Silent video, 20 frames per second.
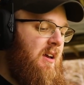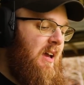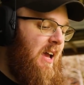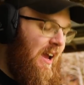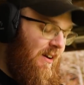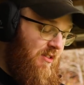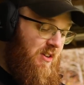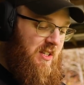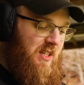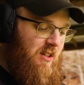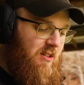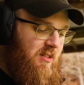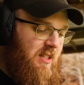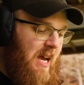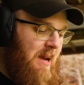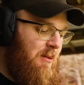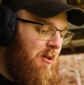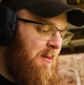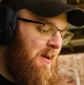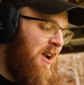every single
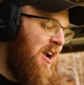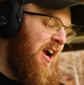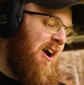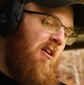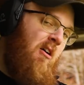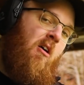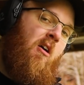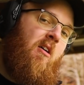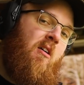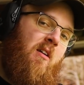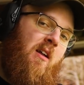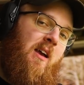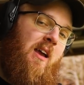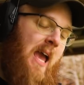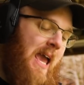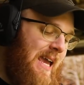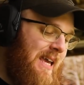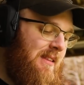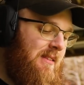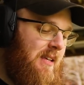time, no matter how hard I
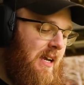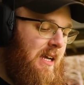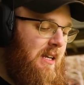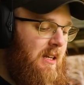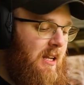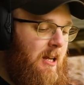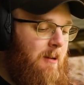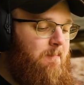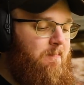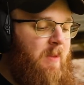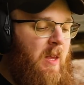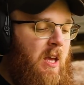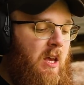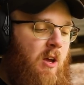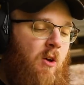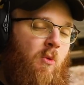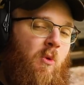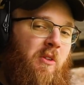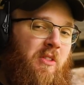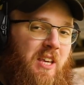hand tighten it.
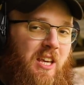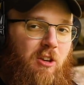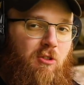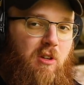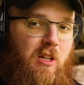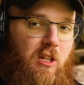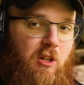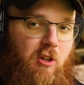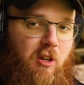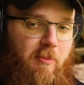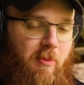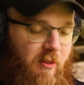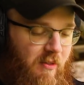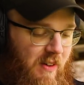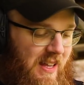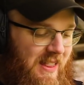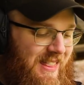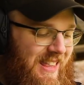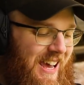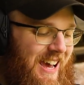One thing you can do to
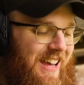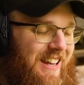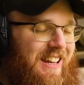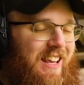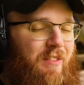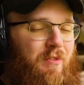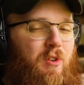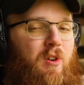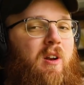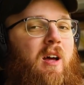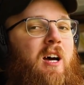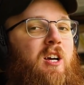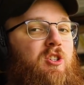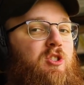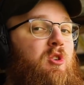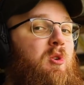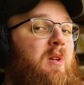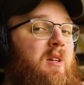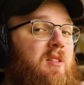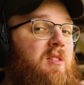prevent that, if you're not
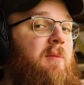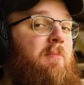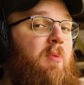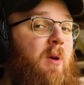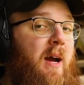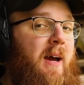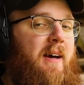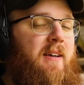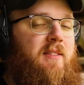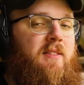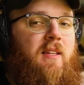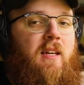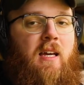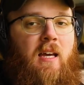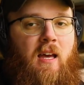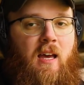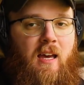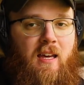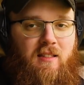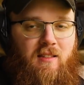shooting suppressed,
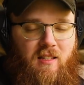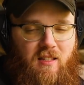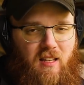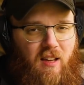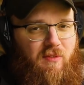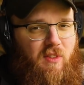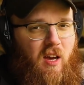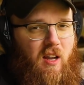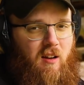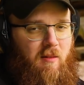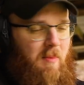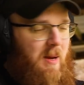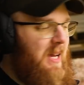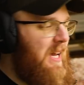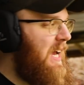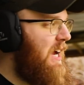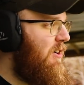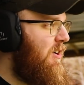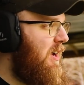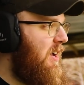is as I've done on my
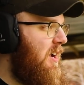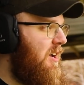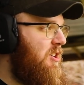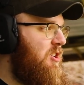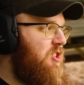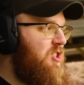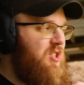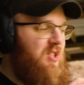carry gun, you